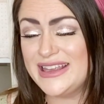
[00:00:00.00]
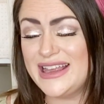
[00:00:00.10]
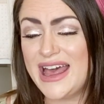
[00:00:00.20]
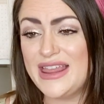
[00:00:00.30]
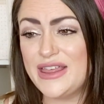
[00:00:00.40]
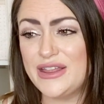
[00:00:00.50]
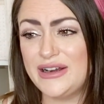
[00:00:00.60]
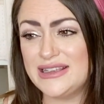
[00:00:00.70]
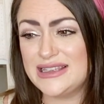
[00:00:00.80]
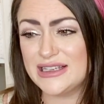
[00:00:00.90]
the
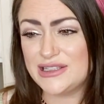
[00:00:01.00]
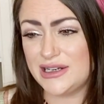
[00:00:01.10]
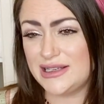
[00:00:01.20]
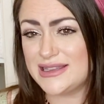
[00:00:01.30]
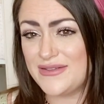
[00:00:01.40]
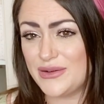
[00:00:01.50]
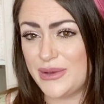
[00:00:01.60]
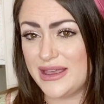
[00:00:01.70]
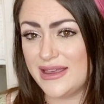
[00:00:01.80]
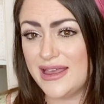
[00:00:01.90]
36-37
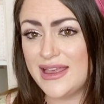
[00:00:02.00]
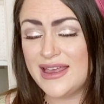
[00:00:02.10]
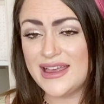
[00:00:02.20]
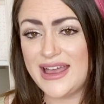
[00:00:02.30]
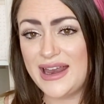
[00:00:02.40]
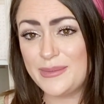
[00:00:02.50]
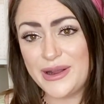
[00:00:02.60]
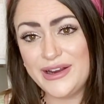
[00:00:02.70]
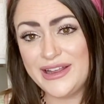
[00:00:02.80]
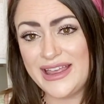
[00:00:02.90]
week kind of
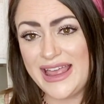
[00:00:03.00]
mark,